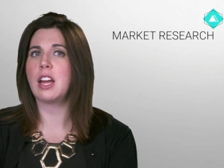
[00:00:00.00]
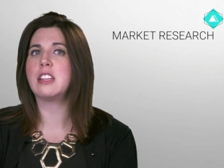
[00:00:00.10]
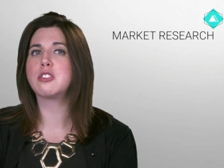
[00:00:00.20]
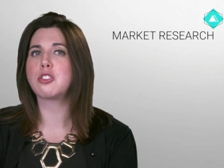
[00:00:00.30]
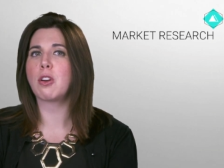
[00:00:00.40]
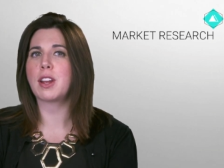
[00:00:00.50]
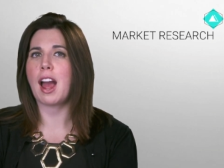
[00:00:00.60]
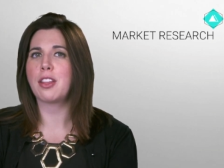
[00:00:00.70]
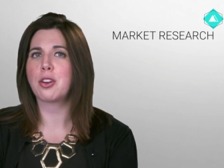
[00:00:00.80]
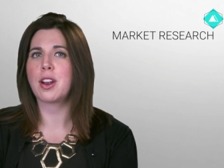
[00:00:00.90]
and start
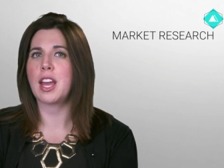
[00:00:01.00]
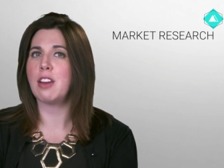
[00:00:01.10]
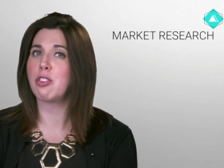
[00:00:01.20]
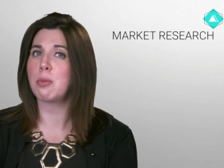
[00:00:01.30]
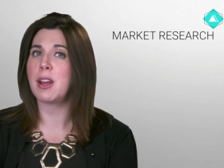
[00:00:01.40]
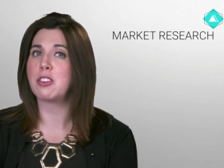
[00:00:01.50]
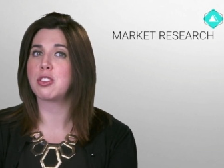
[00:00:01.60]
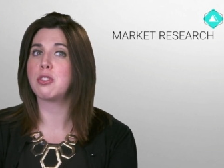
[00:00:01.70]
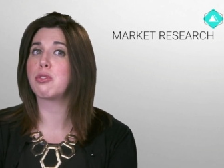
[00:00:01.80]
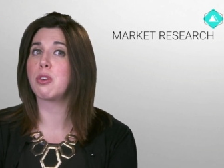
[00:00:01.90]
gathering
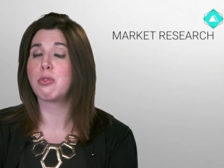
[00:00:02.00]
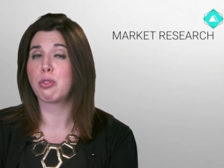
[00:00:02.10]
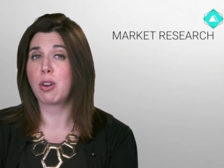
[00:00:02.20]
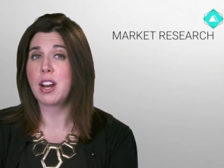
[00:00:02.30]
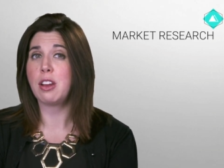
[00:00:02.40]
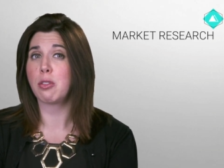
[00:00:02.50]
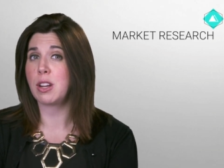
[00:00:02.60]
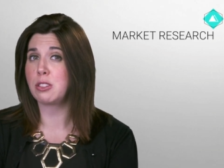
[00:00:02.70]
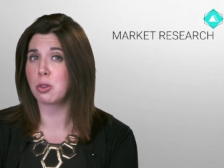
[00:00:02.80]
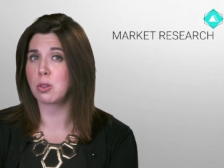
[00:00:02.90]
information from free
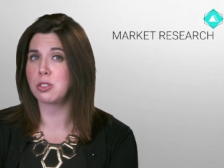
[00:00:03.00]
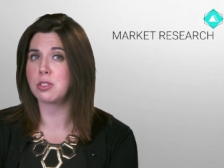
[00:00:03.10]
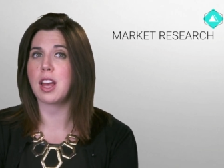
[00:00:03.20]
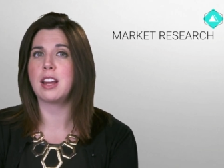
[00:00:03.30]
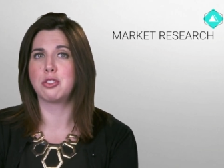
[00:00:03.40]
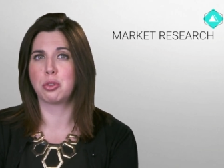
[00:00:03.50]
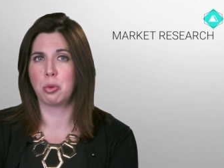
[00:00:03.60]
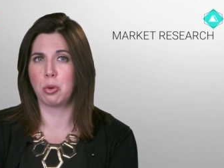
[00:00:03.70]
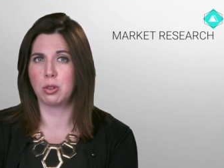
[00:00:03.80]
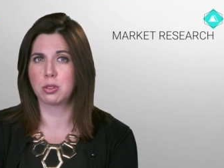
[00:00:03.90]
resources and
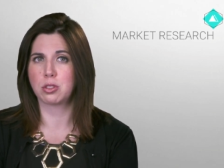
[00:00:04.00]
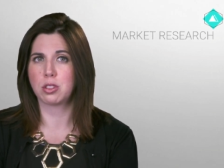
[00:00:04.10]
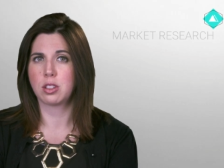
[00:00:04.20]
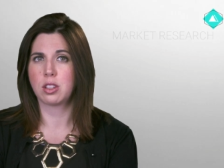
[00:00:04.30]
tools.